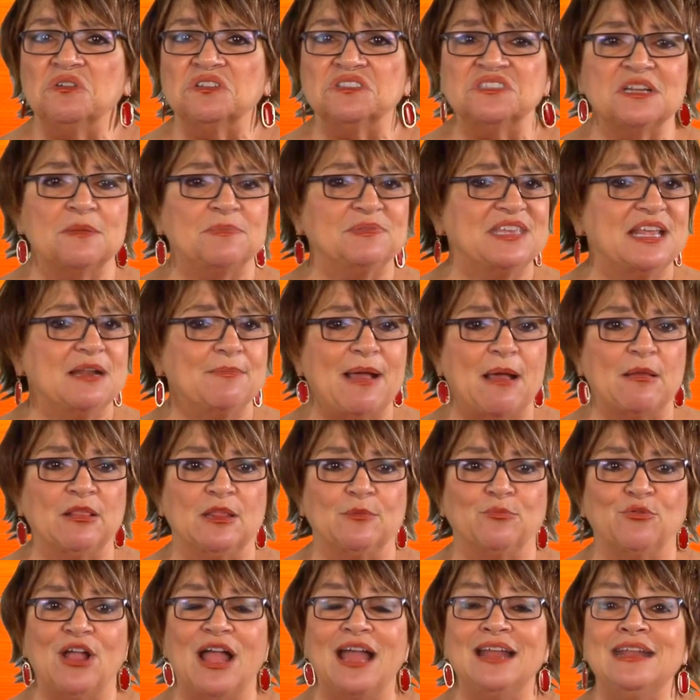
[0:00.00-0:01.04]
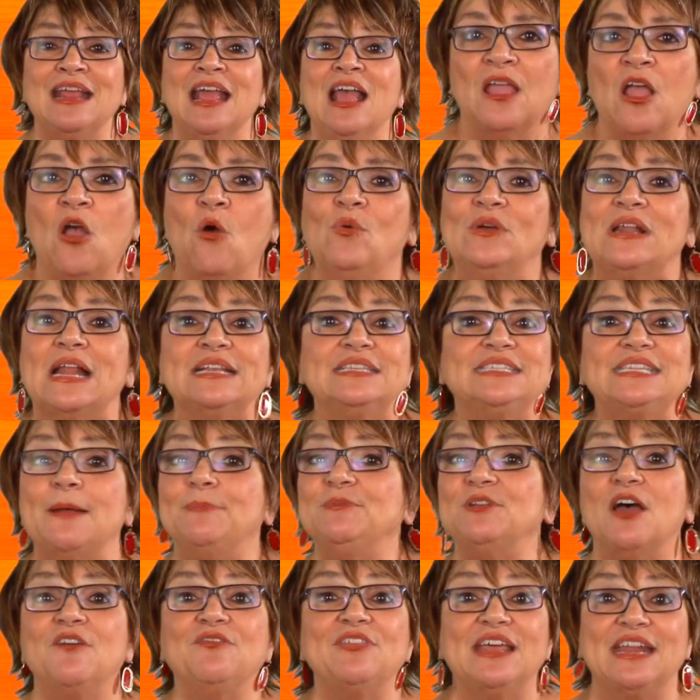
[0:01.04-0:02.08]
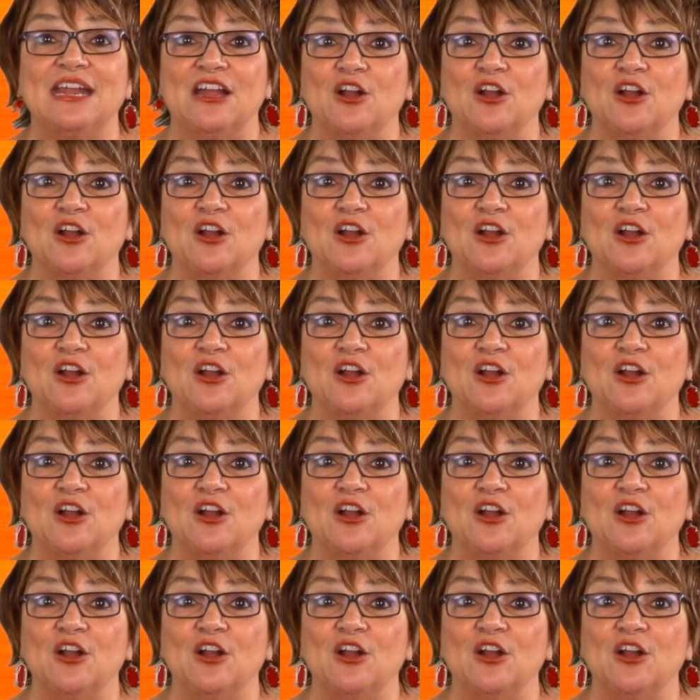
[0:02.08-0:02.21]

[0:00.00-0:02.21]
wasn't upset about LeBron. When I stepped out that